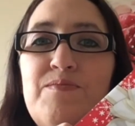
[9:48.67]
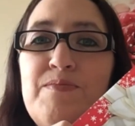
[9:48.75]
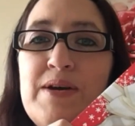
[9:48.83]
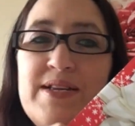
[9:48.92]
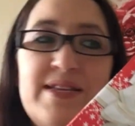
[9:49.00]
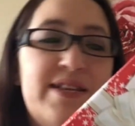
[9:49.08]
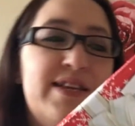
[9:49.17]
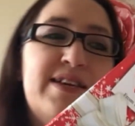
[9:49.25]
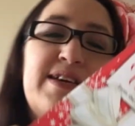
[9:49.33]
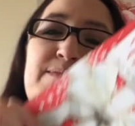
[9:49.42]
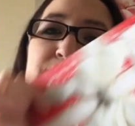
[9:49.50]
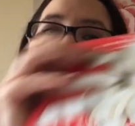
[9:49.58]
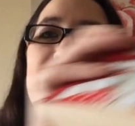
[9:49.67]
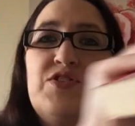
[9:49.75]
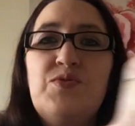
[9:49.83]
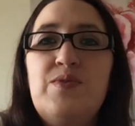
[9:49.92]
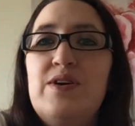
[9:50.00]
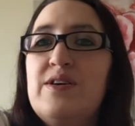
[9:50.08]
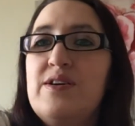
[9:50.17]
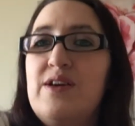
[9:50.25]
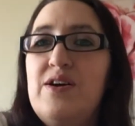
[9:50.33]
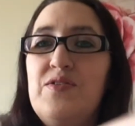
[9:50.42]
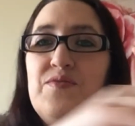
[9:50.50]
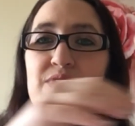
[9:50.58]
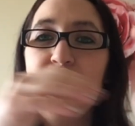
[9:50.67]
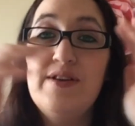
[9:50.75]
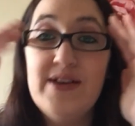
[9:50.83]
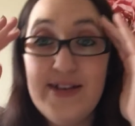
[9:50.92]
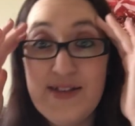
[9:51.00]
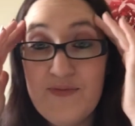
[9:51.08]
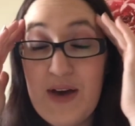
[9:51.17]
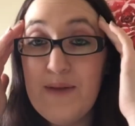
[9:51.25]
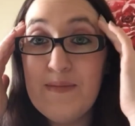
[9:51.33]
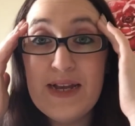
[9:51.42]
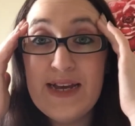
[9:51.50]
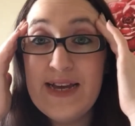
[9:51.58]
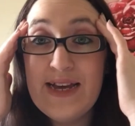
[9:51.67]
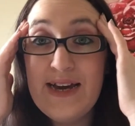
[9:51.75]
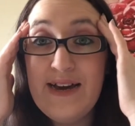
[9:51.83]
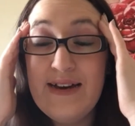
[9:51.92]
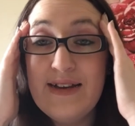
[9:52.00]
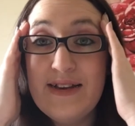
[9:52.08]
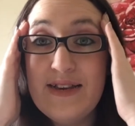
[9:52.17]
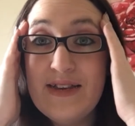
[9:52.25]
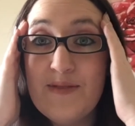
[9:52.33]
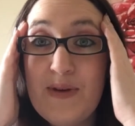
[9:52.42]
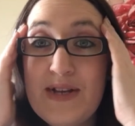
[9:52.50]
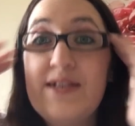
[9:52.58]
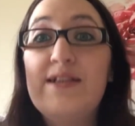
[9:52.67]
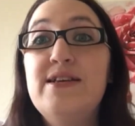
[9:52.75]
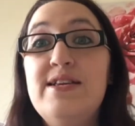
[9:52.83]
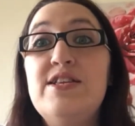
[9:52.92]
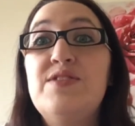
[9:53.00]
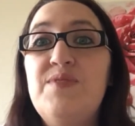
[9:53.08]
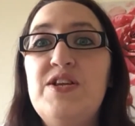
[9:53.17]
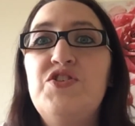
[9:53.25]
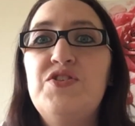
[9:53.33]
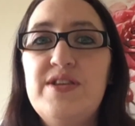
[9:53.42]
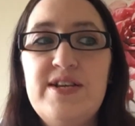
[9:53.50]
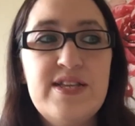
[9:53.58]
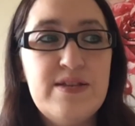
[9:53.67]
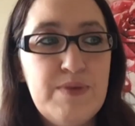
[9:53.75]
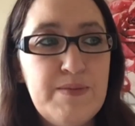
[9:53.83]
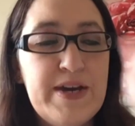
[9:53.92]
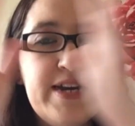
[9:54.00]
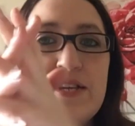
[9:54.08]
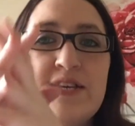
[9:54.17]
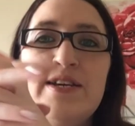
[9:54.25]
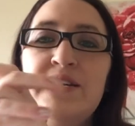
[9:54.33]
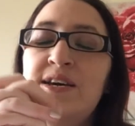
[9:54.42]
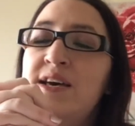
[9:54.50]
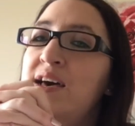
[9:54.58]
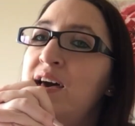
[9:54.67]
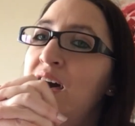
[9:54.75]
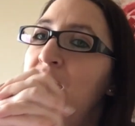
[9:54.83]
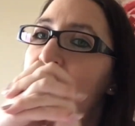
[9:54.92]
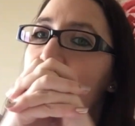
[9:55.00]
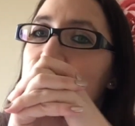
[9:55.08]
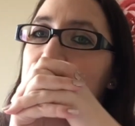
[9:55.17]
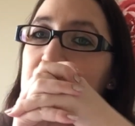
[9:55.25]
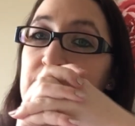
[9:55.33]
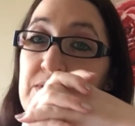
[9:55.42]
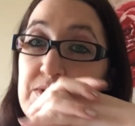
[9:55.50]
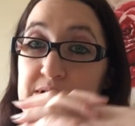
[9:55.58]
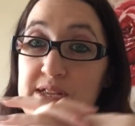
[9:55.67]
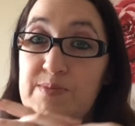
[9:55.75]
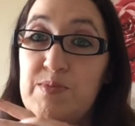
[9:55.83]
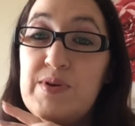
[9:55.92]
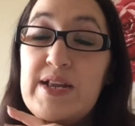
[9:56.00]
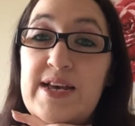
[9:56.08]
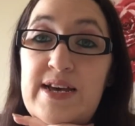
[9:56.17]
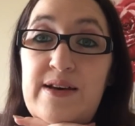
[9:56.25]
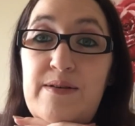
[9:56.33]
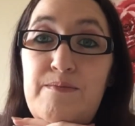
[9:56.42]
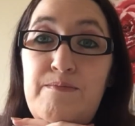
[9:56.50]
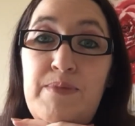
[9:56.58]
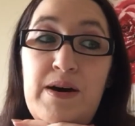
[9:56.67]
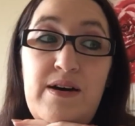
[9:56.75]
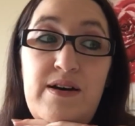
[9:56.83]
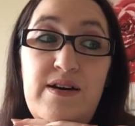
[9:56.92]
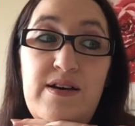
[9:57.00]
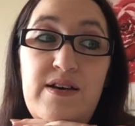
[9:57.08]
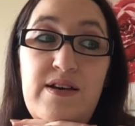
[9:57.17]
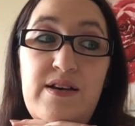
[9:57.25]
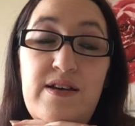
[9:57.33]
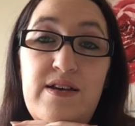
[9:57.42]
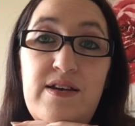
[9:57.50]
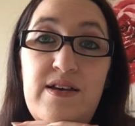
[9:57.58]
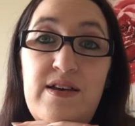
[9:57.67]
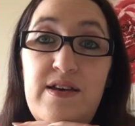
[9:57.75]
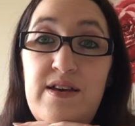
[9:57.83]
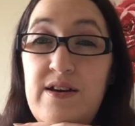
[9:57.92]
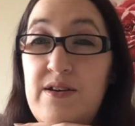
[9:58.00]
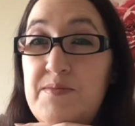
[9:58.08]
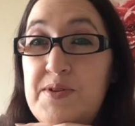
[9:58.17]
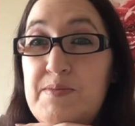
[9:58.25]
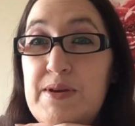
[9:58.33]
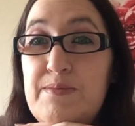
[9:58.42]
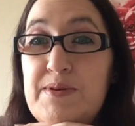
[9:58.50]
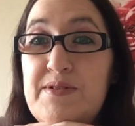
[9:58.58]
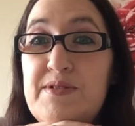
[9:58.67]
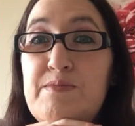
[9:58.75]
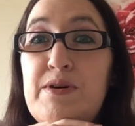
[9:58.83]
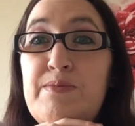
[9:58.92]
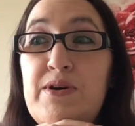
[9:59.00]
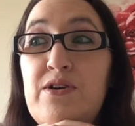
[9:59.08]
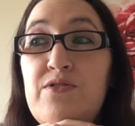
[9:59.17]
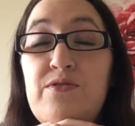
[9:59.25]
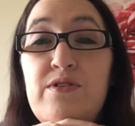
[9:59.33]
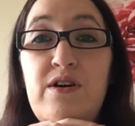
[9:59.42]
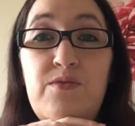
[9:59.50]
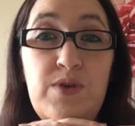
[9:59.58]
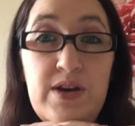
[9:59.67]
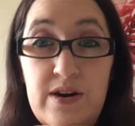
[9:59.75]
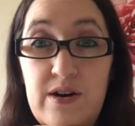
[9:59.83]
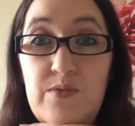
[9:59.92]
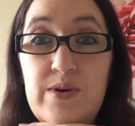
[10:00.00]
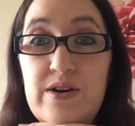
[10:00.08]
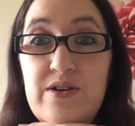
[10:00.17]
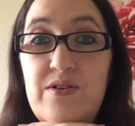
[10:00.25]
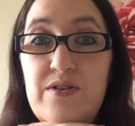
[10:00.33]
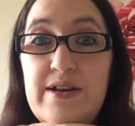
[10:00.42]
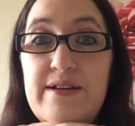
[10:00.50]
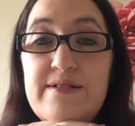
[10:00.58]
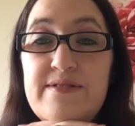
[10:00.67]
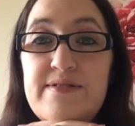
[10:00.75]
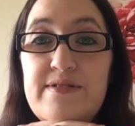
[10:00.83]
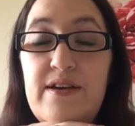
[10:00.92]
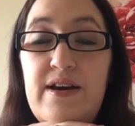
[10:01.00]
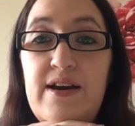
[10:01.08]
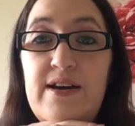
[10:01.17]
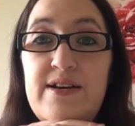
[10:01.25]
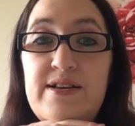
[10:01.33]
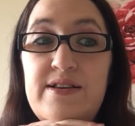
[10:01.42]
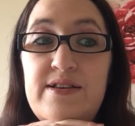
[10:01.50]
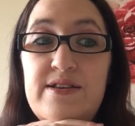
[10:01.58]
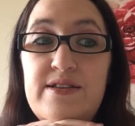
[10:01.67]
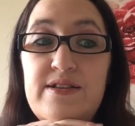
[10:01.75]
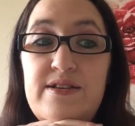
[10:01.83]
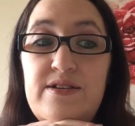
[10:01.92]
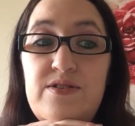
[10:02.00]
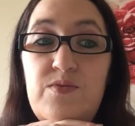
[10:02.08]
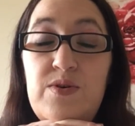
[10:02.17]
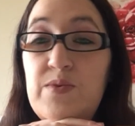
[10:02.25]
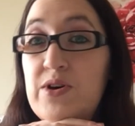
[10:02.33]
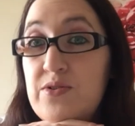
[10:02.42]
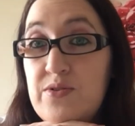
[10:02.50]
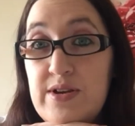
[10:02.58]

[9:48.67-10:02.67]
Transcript: basically keeps going to work over his family and basically an intervention needs to be made. Uh, I'm not going to spoil it, but it hit home to me because my partner and I, we are workaholics and we work